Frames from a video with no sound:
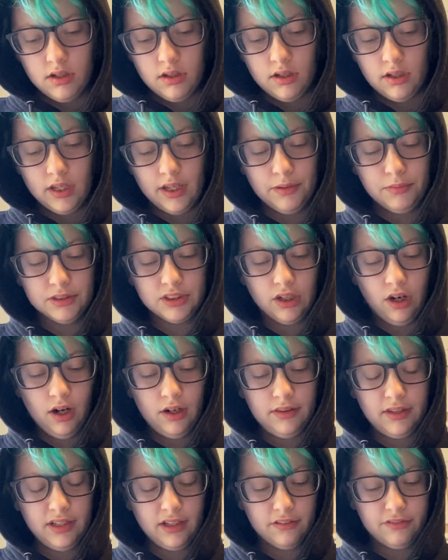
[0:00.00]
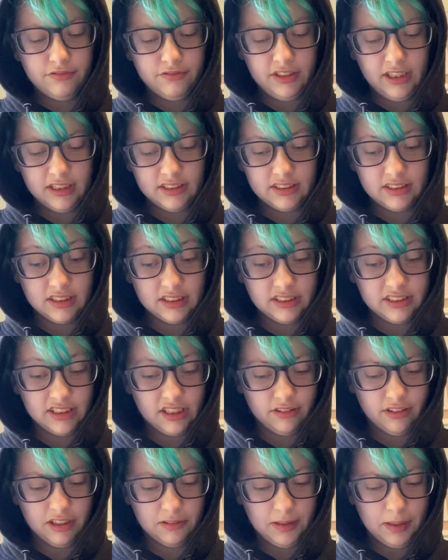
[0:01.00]
It was hardly a feat,
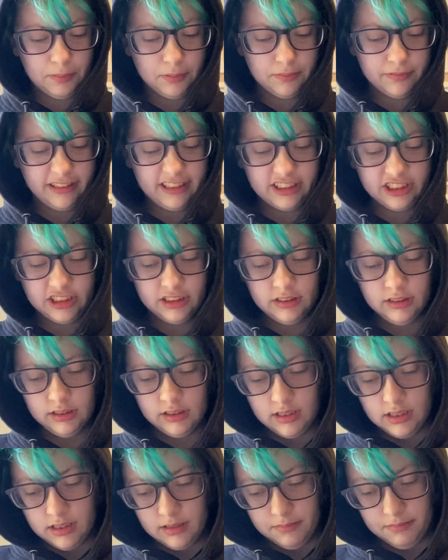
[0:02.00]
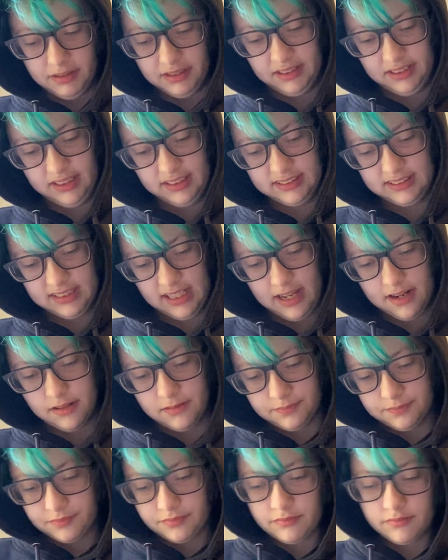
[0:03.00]
considering my profession, Mingyi said.
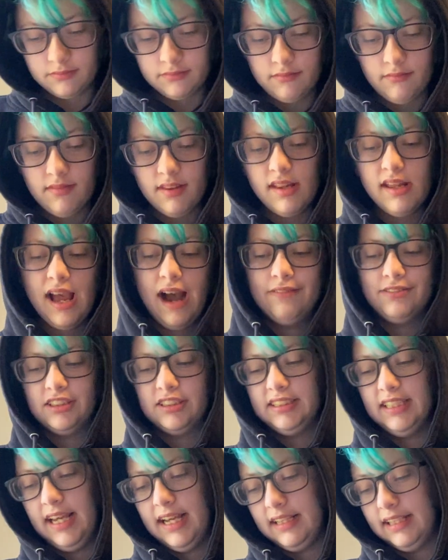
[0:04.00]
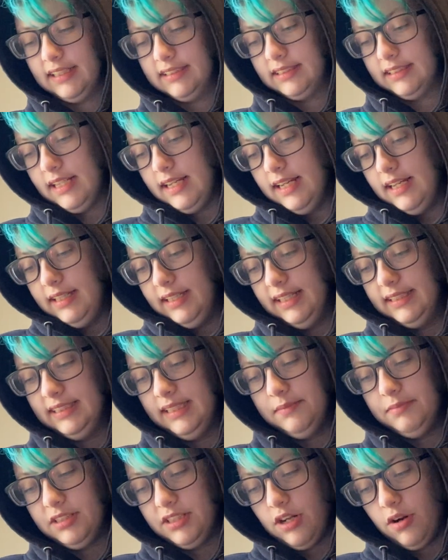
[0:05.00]
After saying this, he
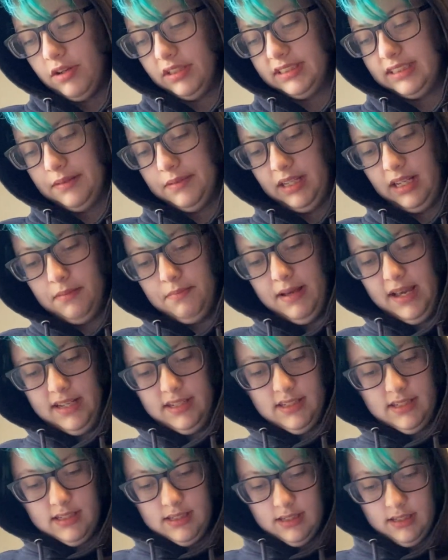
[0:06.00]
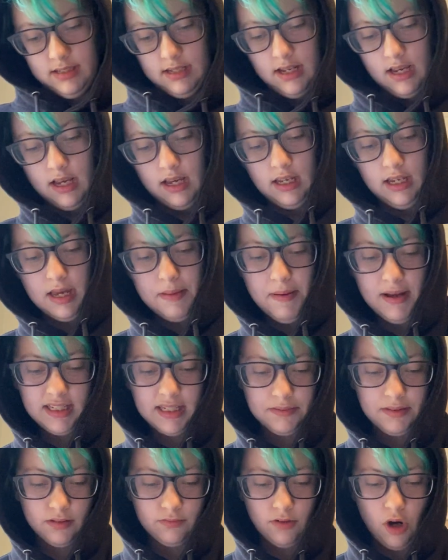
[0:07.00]
seemed to notice something amiss. He picked
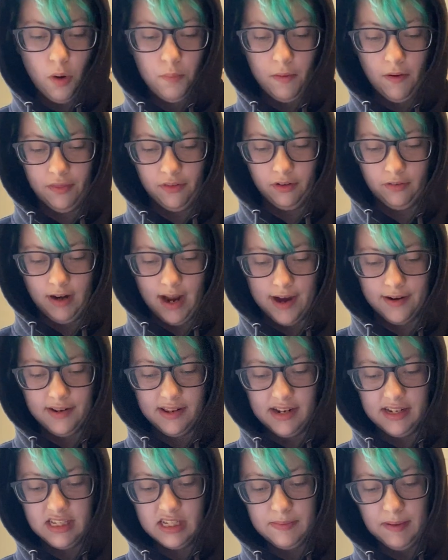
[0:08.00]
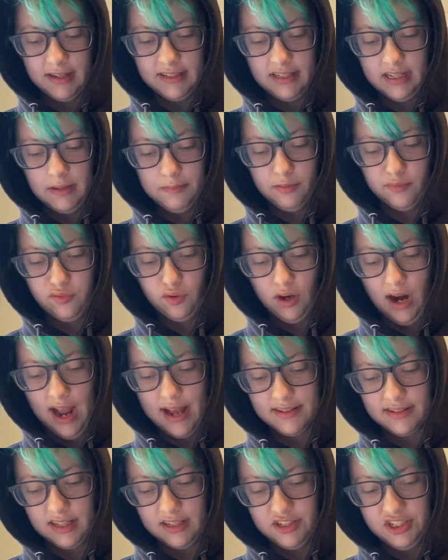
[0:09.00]
up the rope on the ground and inspected it before
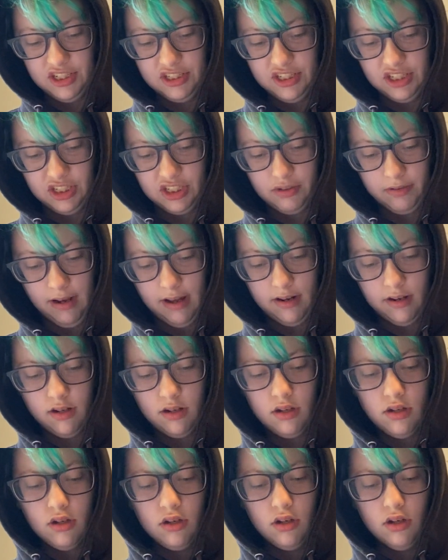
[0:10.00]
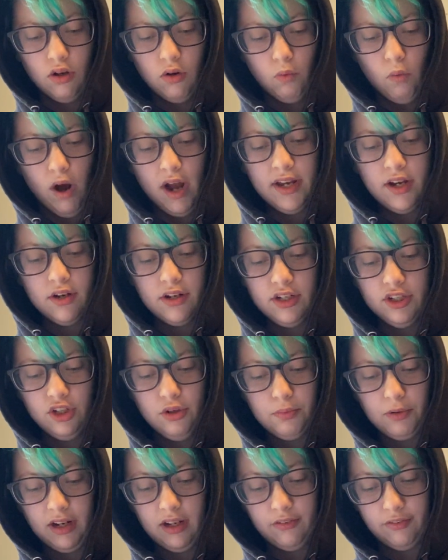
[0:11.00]
asking Shi Qingxuan, Why couldn't you
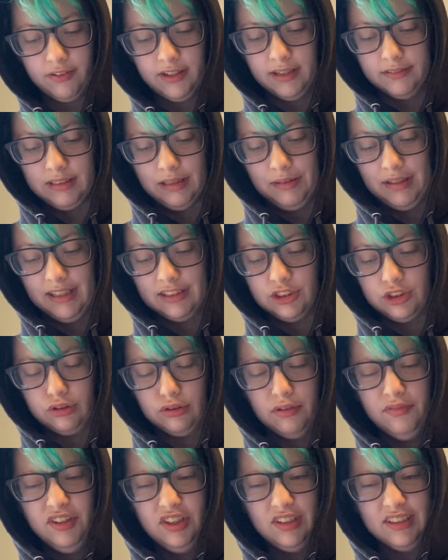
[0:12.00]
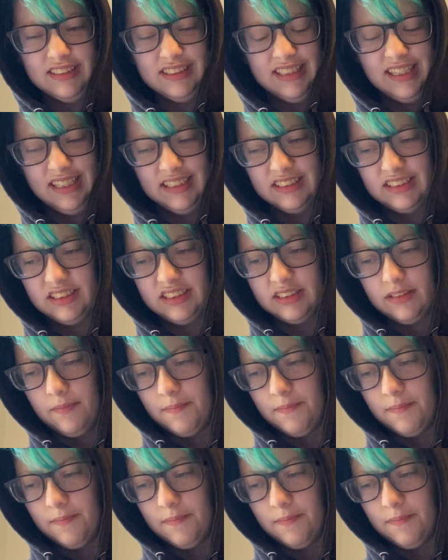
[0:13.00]
break free of something as trivial as this?